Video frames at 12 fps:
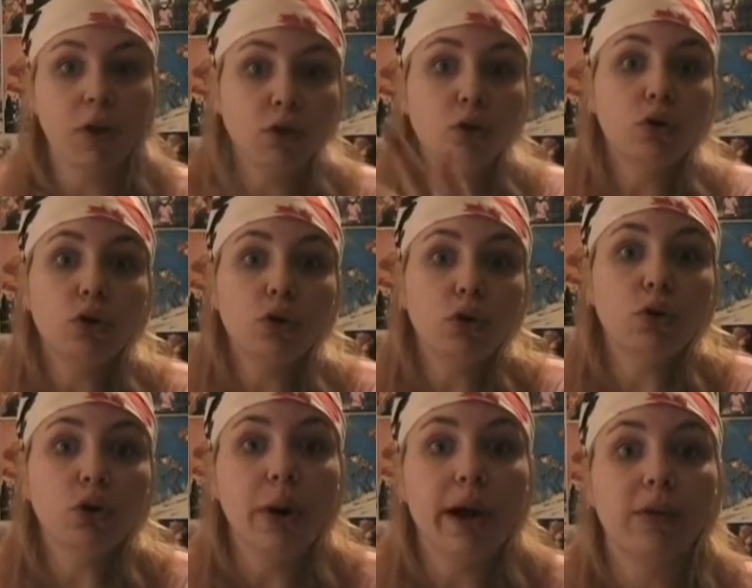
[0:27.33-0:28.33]
You can
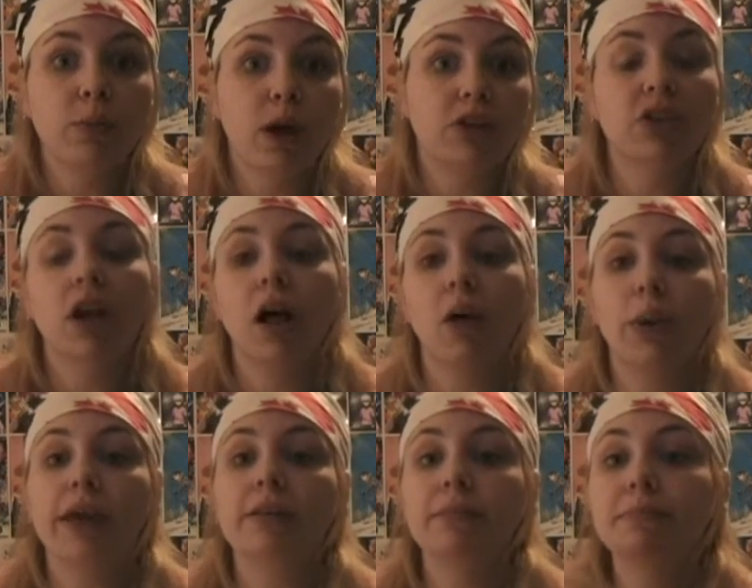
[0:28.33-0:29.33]
go ahead and watch it. I'll wait.